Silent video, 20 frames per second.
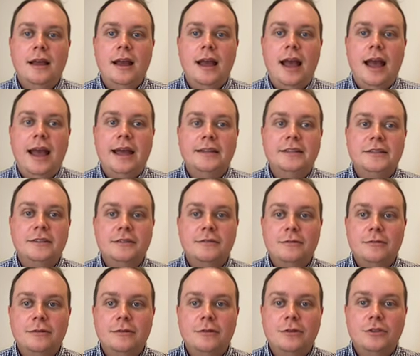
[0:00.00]
And
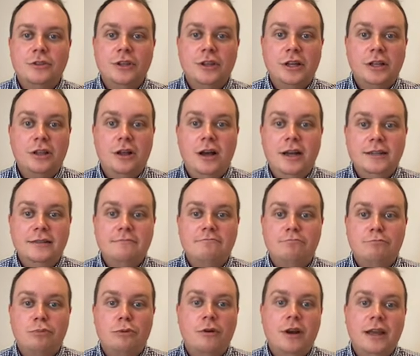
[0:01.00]
so the client
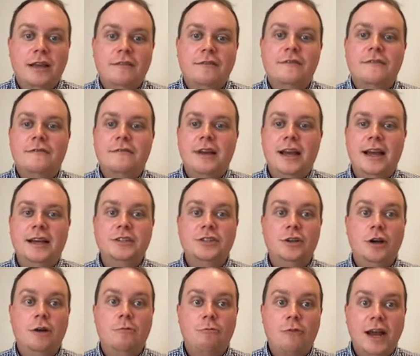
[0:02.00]
brief has
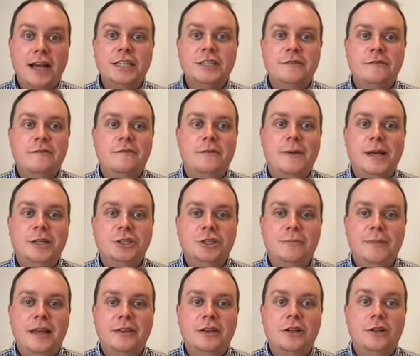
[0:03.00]
a range of information
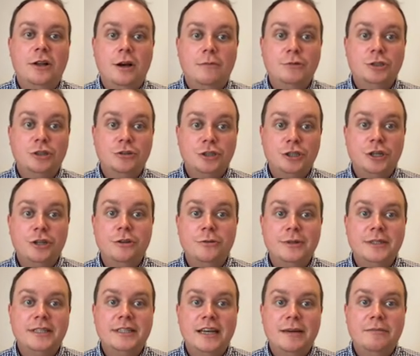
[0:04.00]
about the client, which I'll show you
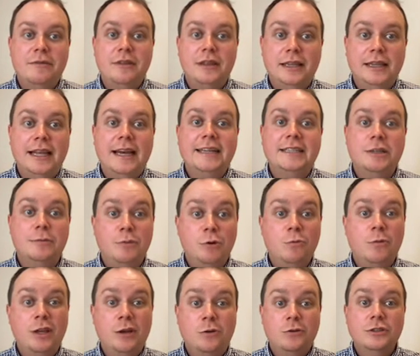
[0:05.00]
in depth later, but
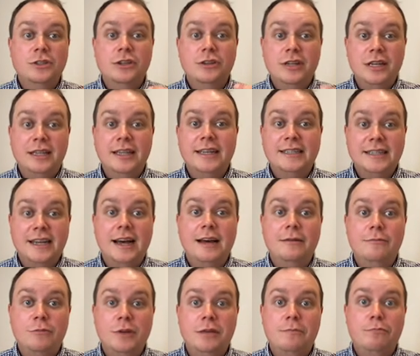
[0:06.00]
we also
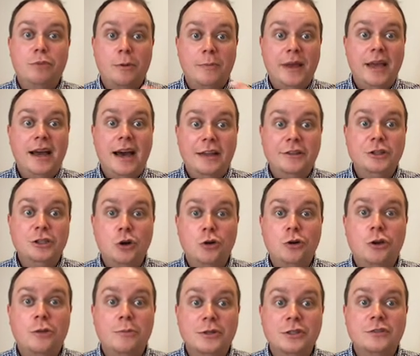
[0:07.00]
prepare other
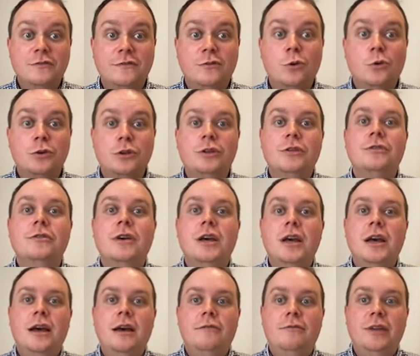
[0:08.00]
documents for you
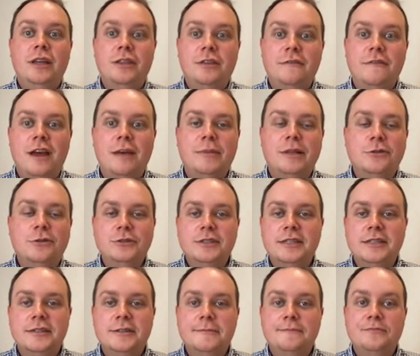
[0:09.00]
in the family law
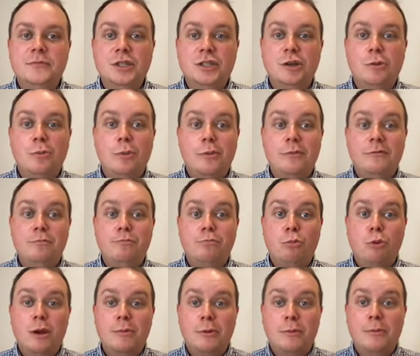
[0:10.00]
system. So
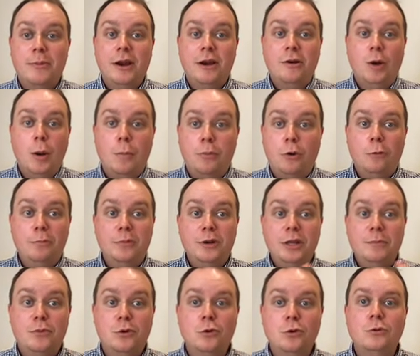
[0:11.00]
we prepare a property
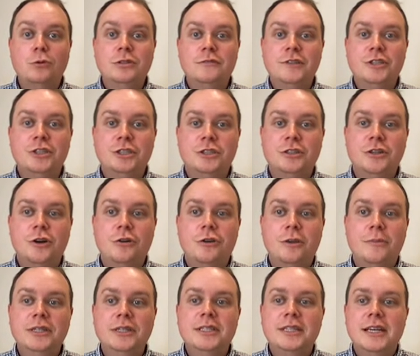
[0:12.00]
pool division
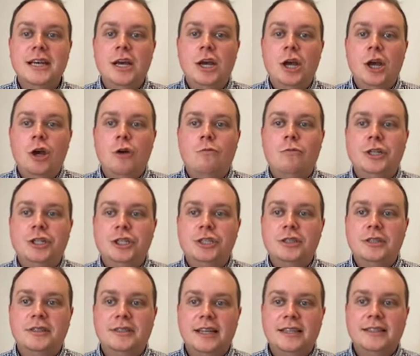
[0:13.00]
document, which
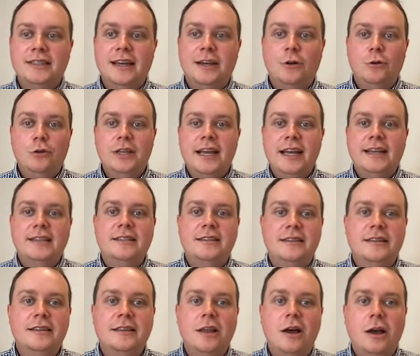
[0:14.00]
sets out all the assets
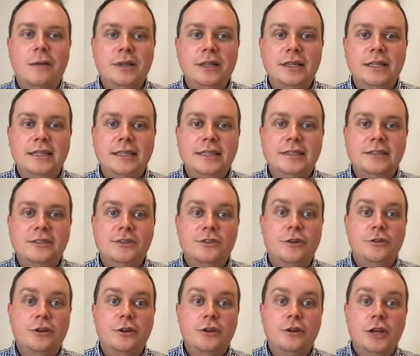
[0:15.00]
and liabilities so
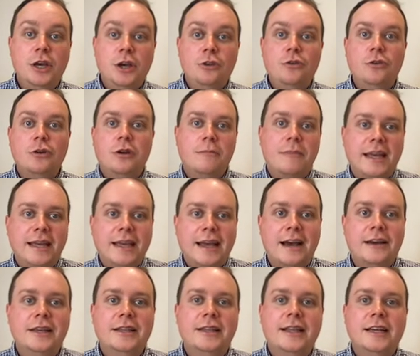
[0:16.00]
that you can make
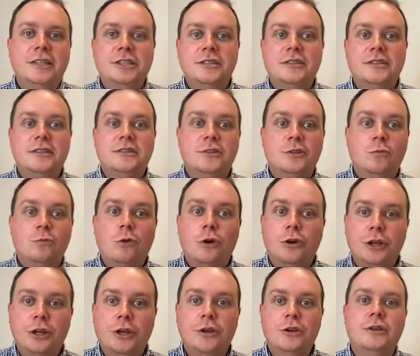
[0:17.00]
calculations as to what
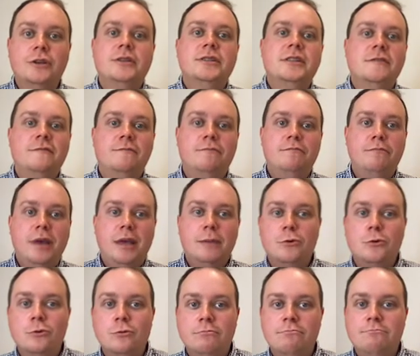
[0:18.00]
occurs if
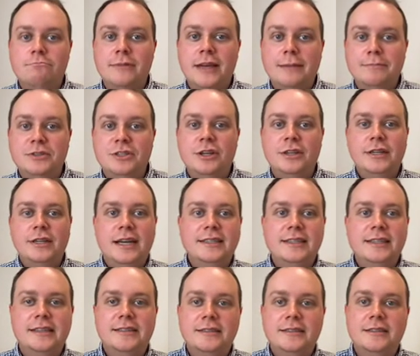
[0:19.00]
people keep certain
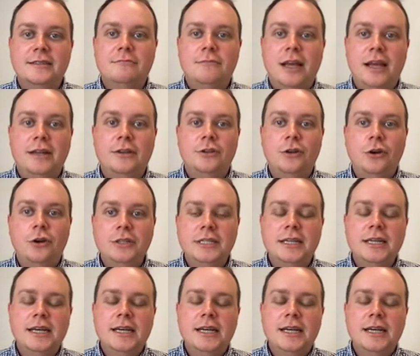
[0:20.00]
assets and not.